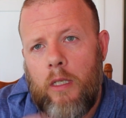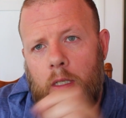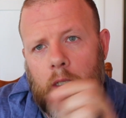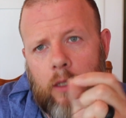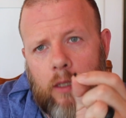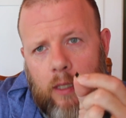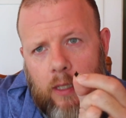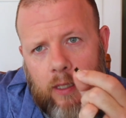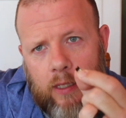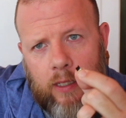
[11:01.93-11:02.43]

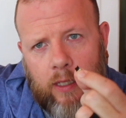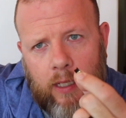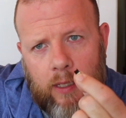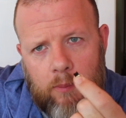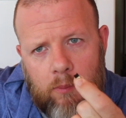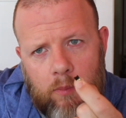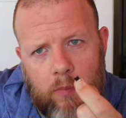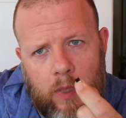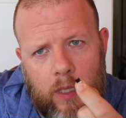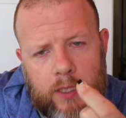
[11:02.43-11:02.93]
that
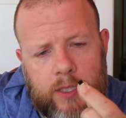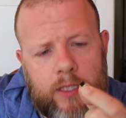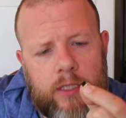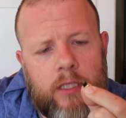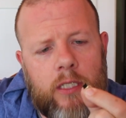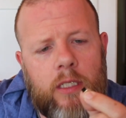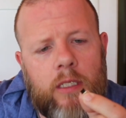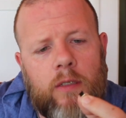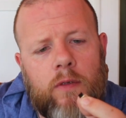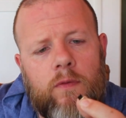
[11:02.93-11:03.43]
I
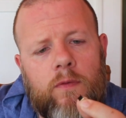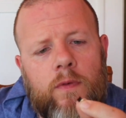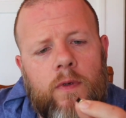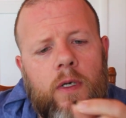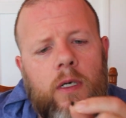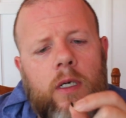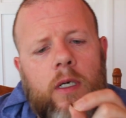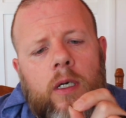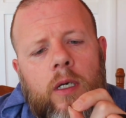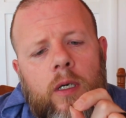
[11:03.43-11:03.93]
must
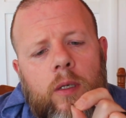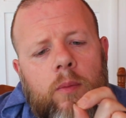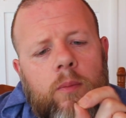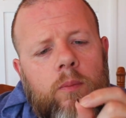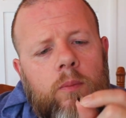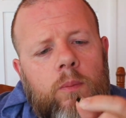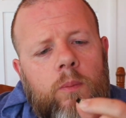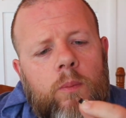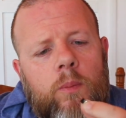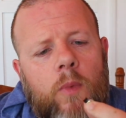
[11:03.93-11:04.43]
have
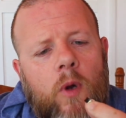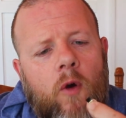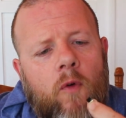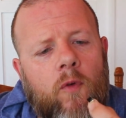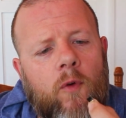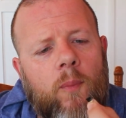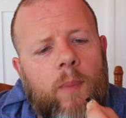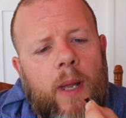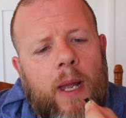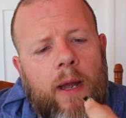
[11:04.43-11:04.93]

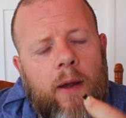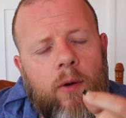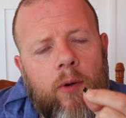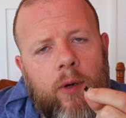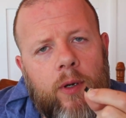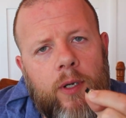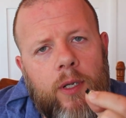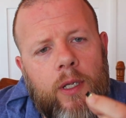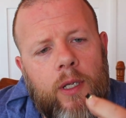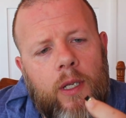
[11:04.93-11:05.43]

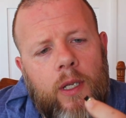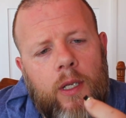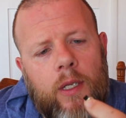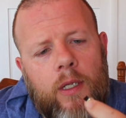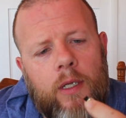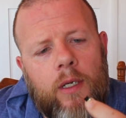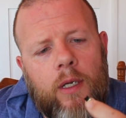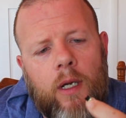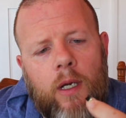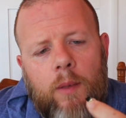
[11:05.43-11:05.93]
overpowered
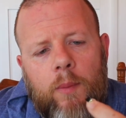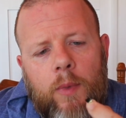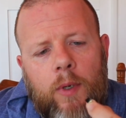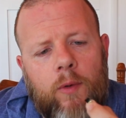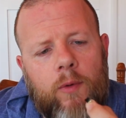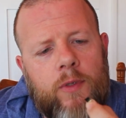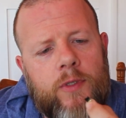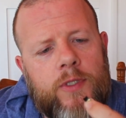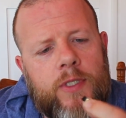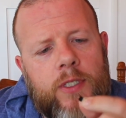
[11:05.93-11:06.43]
a
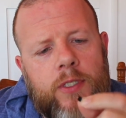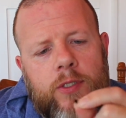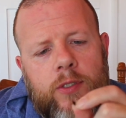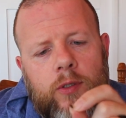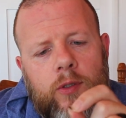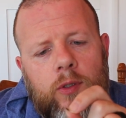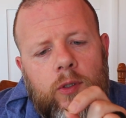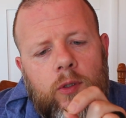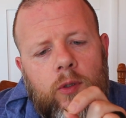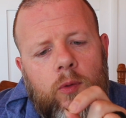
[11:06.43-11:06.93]

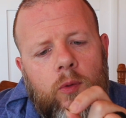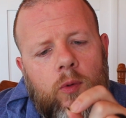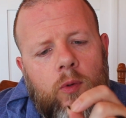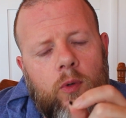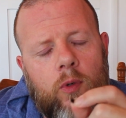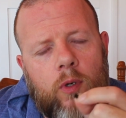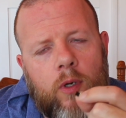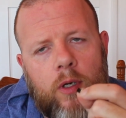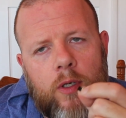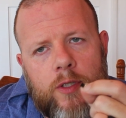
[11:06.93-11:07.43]
resistor
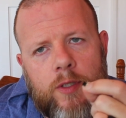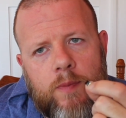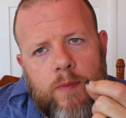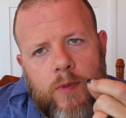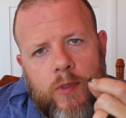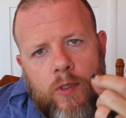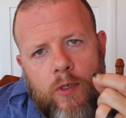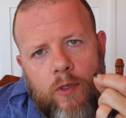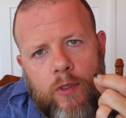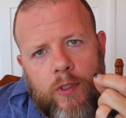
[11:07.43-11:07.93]
or
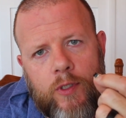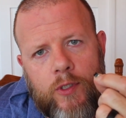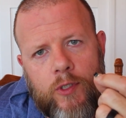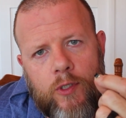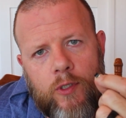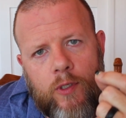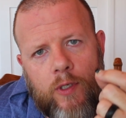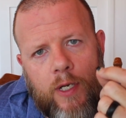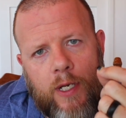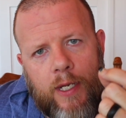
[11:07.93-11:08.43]
some
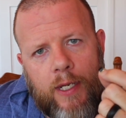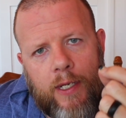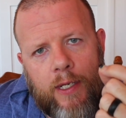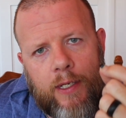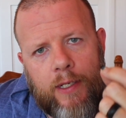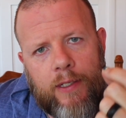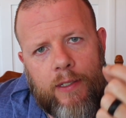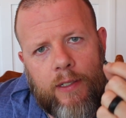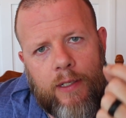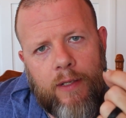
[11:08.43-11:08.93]
circuitry,
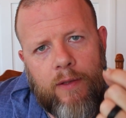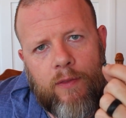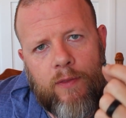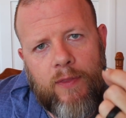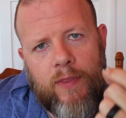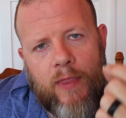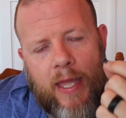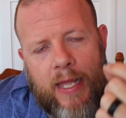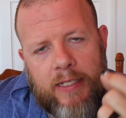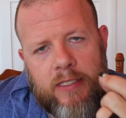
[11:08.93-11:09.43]
and
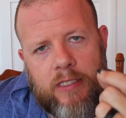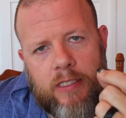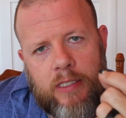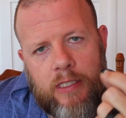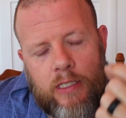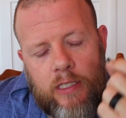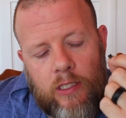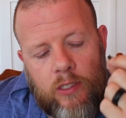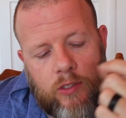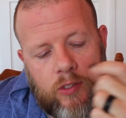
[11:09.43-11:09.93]
that's
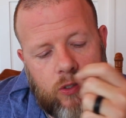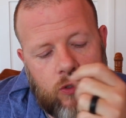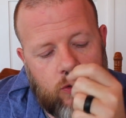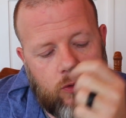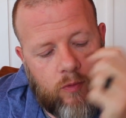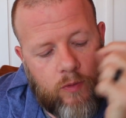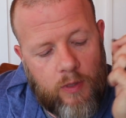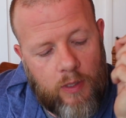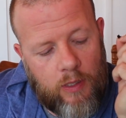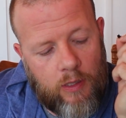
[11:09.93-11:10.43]
the
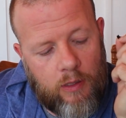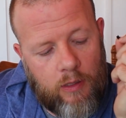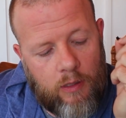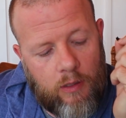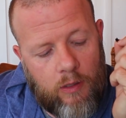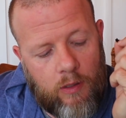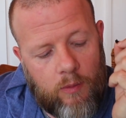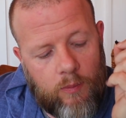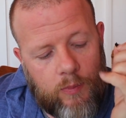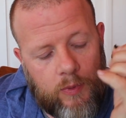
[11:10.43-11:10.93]
issue. That
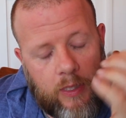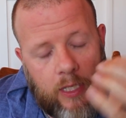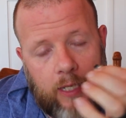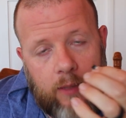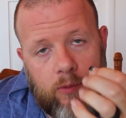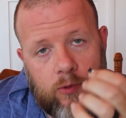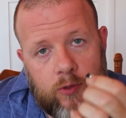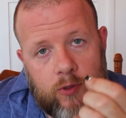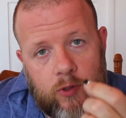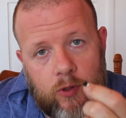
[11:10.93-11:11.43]
the
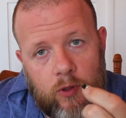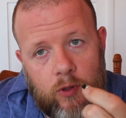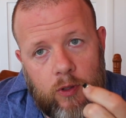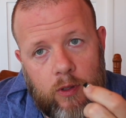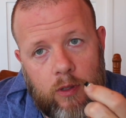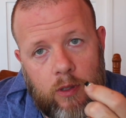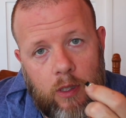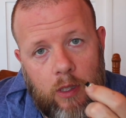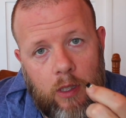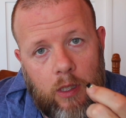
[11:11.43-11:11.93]
cable's
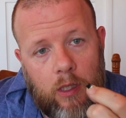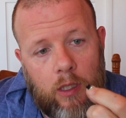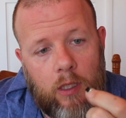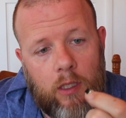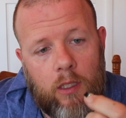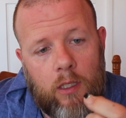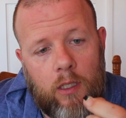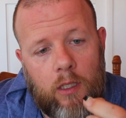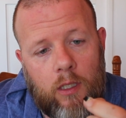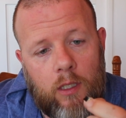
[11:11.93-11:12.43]
good.
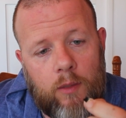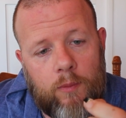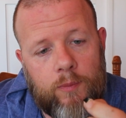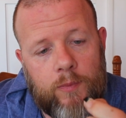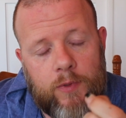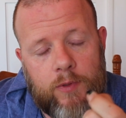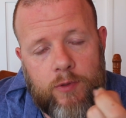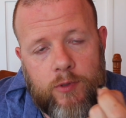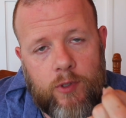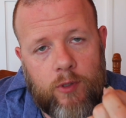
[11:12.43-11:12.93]

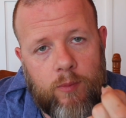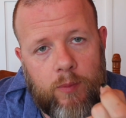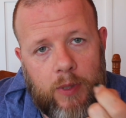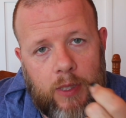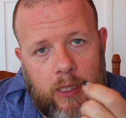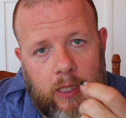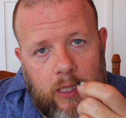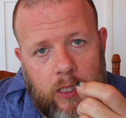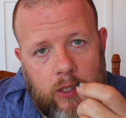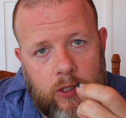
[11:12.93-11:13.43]
There shouldn't
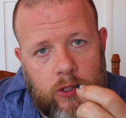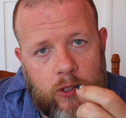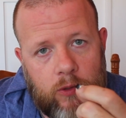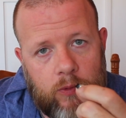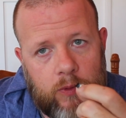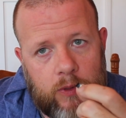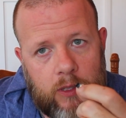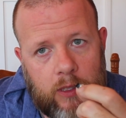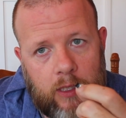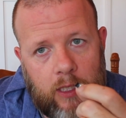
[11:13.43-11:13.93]
be any
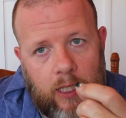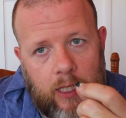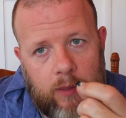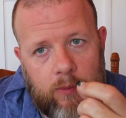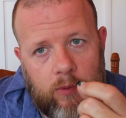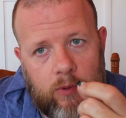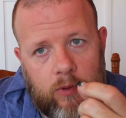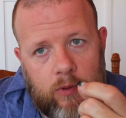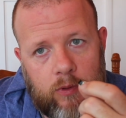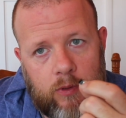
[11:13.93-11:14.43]
issue with the
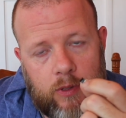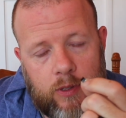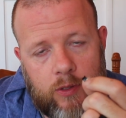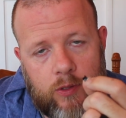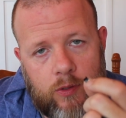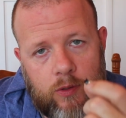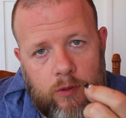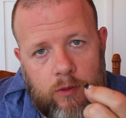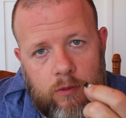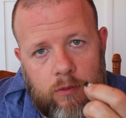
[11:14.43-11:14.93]
cable.
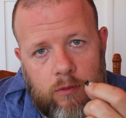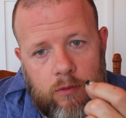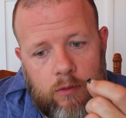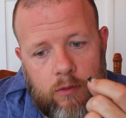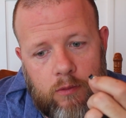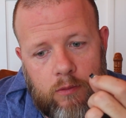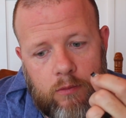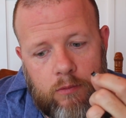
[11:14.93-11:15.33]
It should